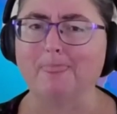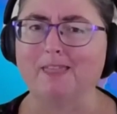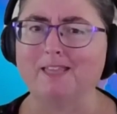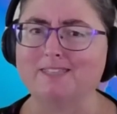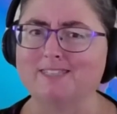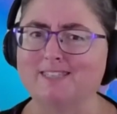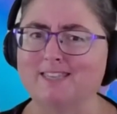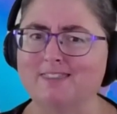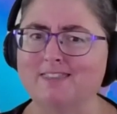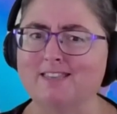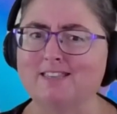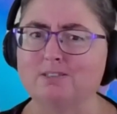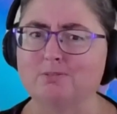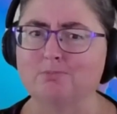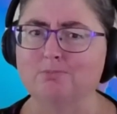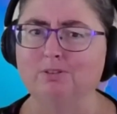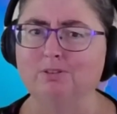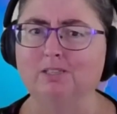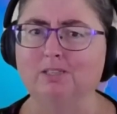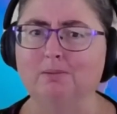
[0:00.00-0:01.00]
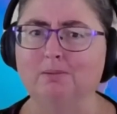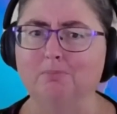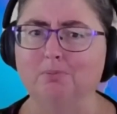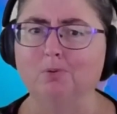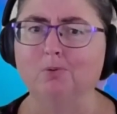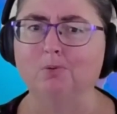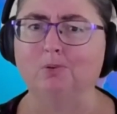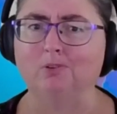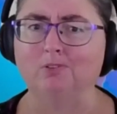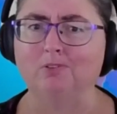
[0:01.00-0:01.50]
That's a really
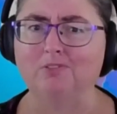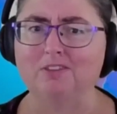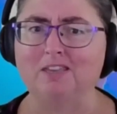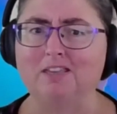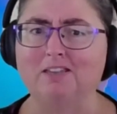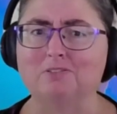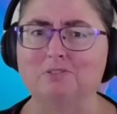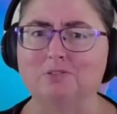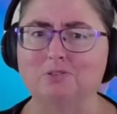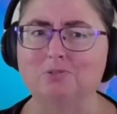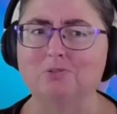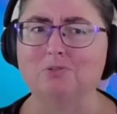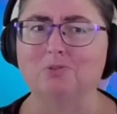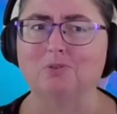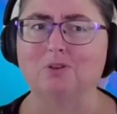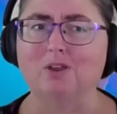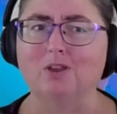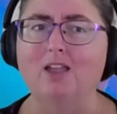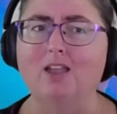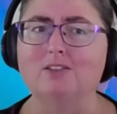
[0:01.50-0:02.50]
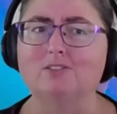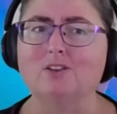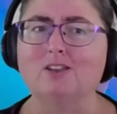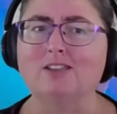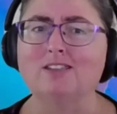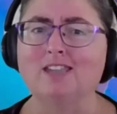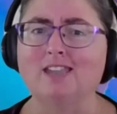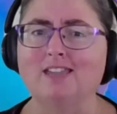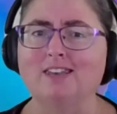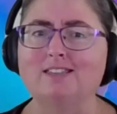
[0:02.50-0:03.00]
important thing too. So
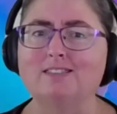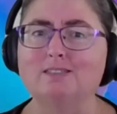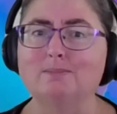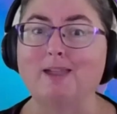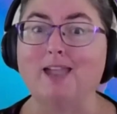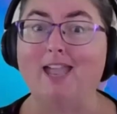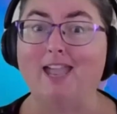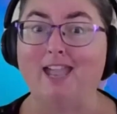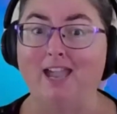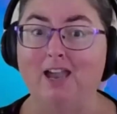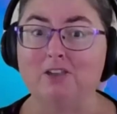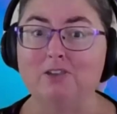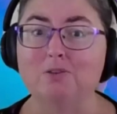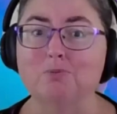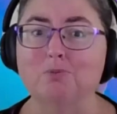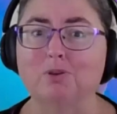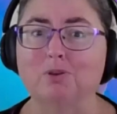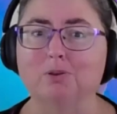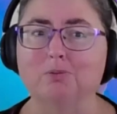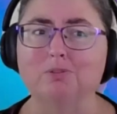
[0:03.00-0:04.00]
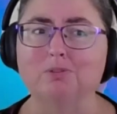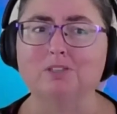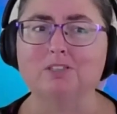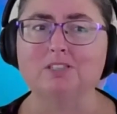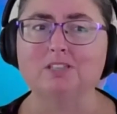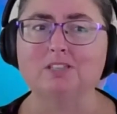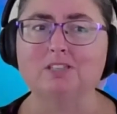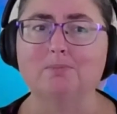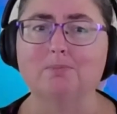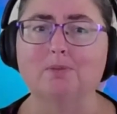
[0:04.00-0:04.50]
again, it's about how you work with your
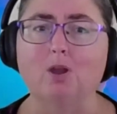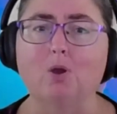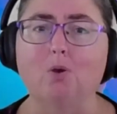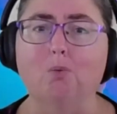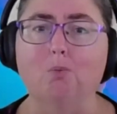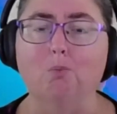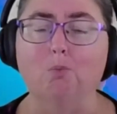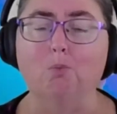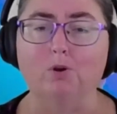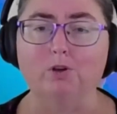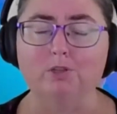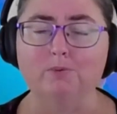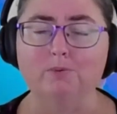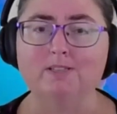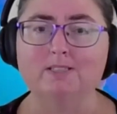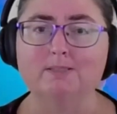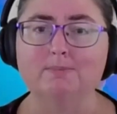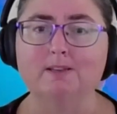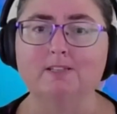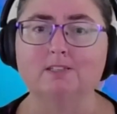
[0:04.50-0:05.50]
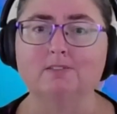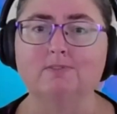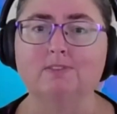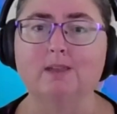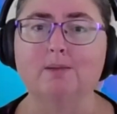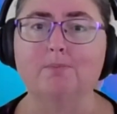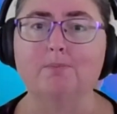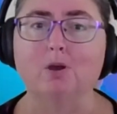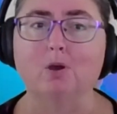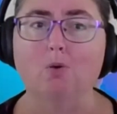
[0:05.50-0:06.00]
team. What do you expect of
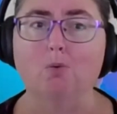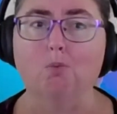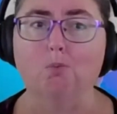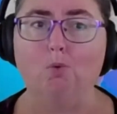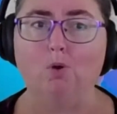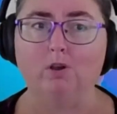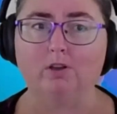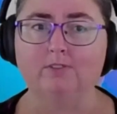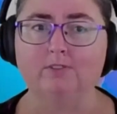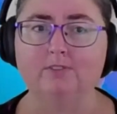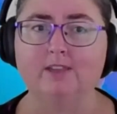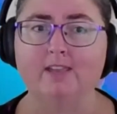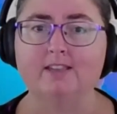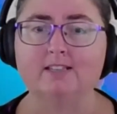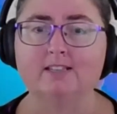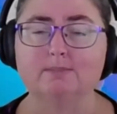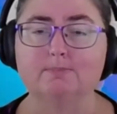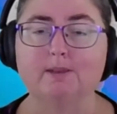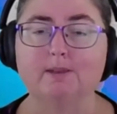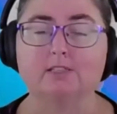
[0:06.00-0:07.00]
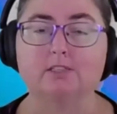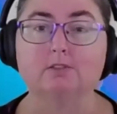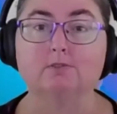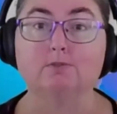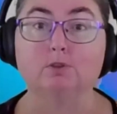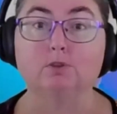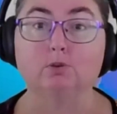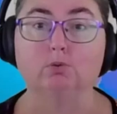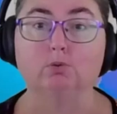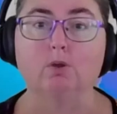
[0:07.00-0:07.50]
them? What can they expect of
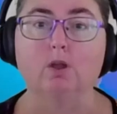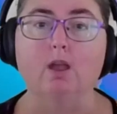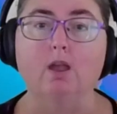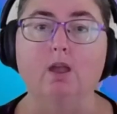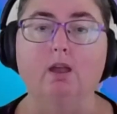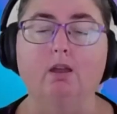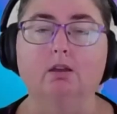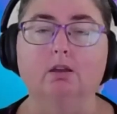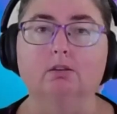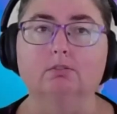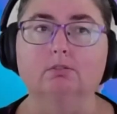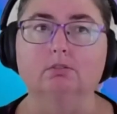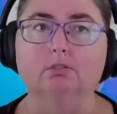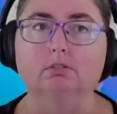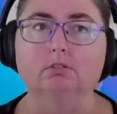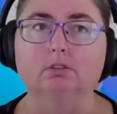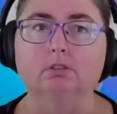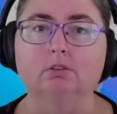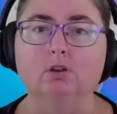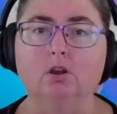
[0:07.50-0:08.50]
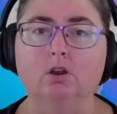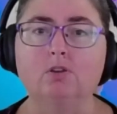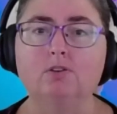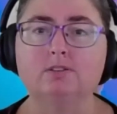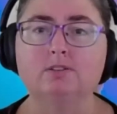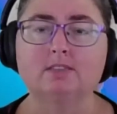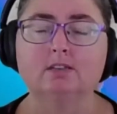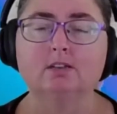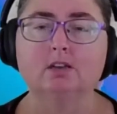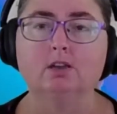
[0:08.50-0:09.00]
you?
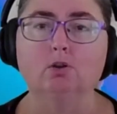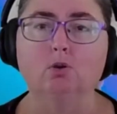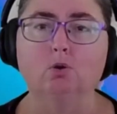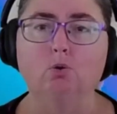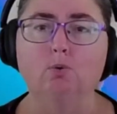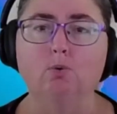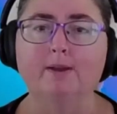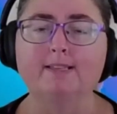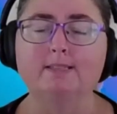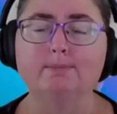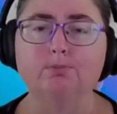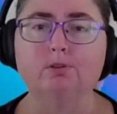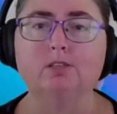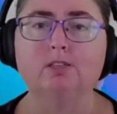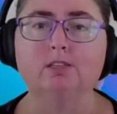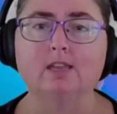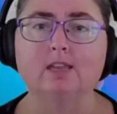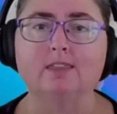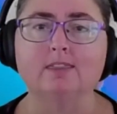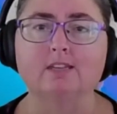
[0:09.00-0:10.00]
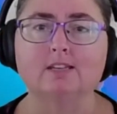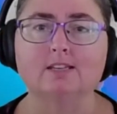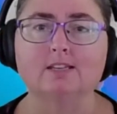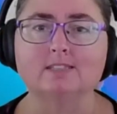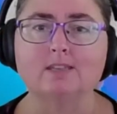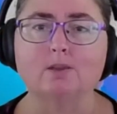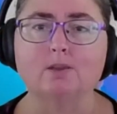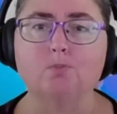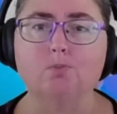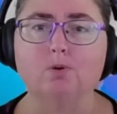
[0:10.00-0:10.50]
Notice that I always put in there that I
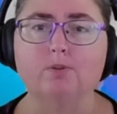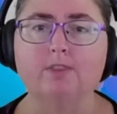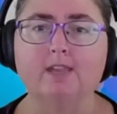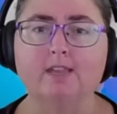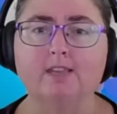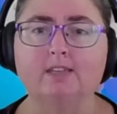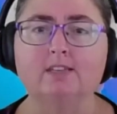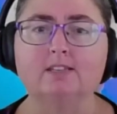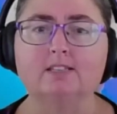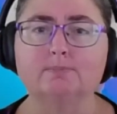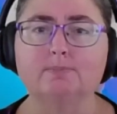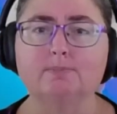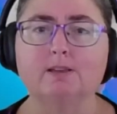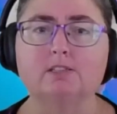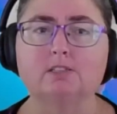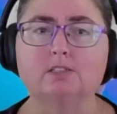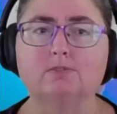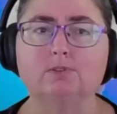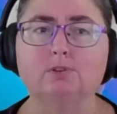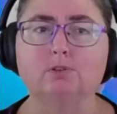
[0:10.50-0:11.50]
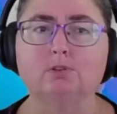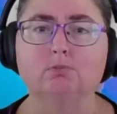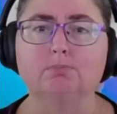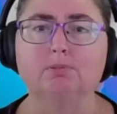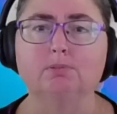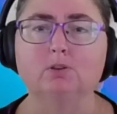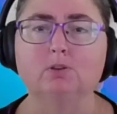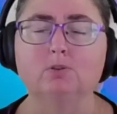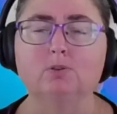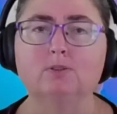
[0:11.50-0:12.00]
say what they can expect of you
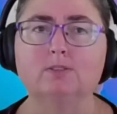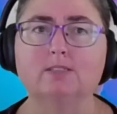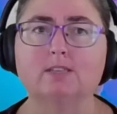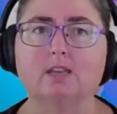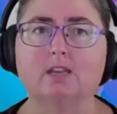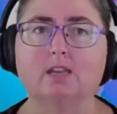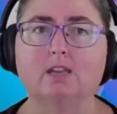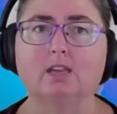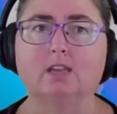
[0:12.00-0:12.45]
because